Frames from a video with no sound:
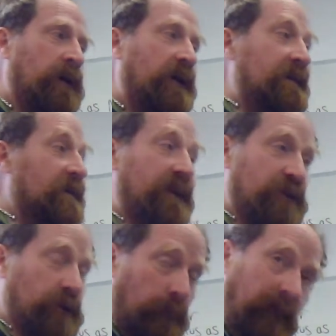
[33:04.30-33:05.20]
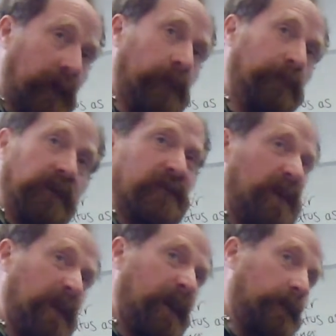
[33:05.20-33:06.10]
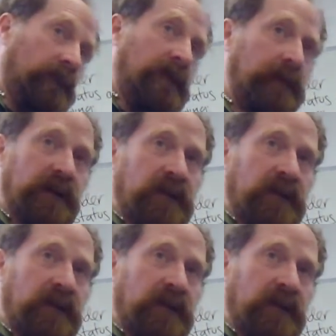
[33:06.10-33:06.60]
international power. Previously they haven't really been